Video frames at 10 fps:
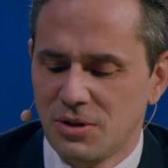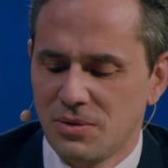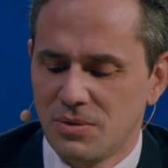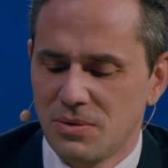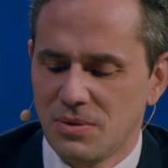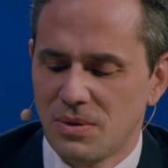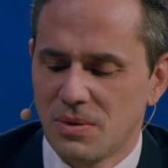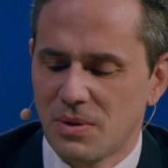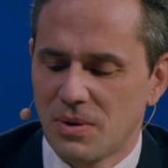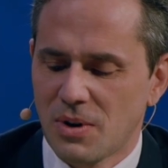you
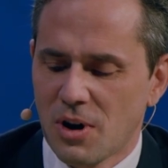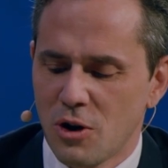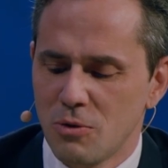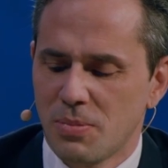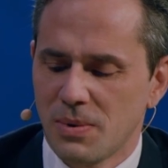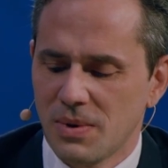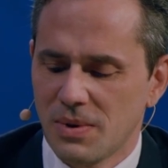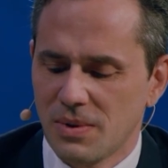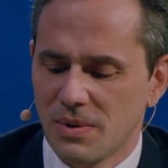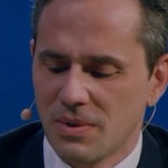hope
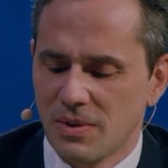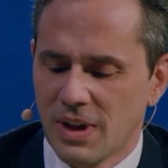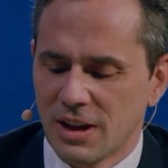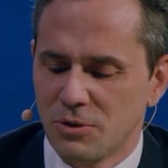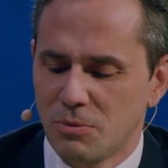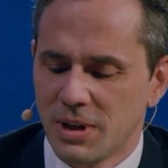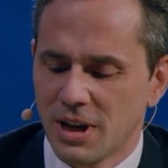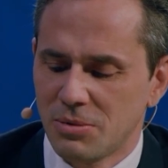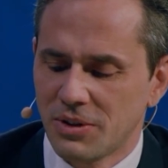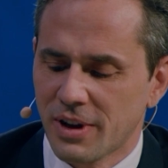that you'll be
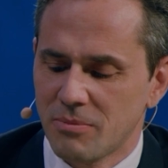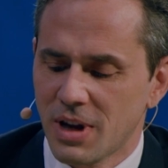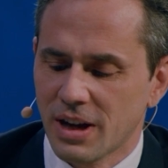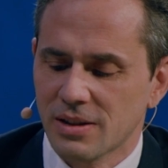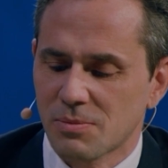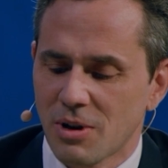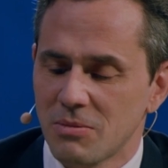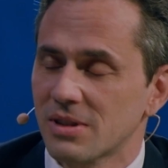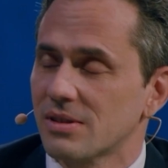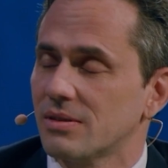able to come back as Prime
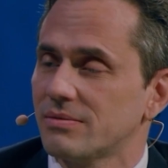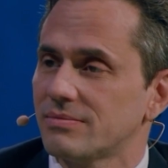Minister?